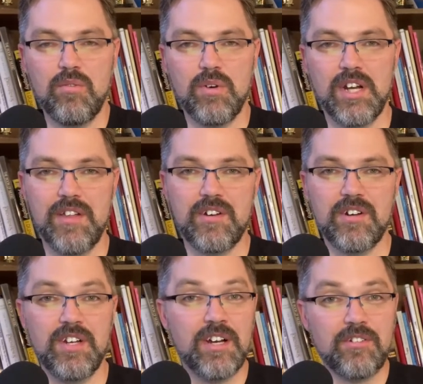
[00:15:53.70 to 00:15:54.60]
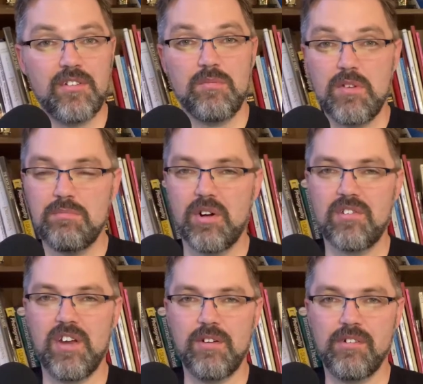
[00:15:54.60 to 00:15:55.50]
what other non-Christmas
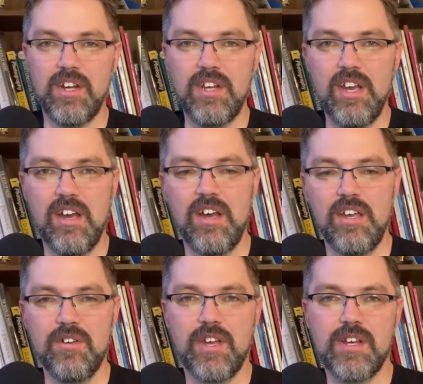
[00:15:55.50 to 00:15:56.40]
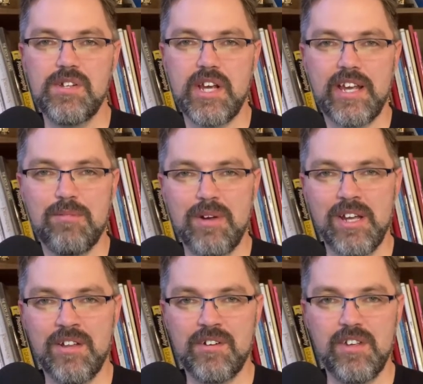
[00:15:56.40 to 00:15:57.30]
books I read, you can check out my
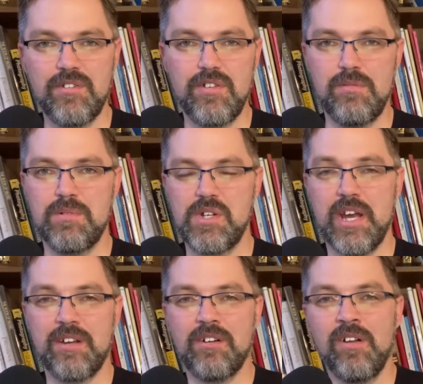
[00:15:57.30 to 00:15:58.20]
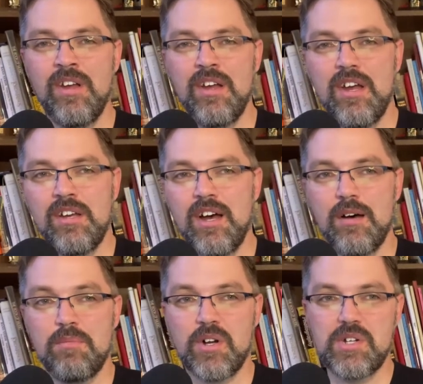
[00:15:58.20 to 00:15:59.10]
other YouTube channel,
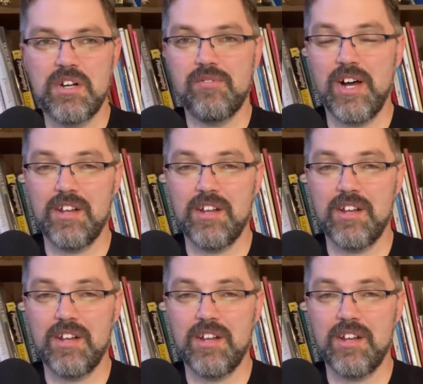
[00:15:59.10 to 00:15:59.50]
Bookshelf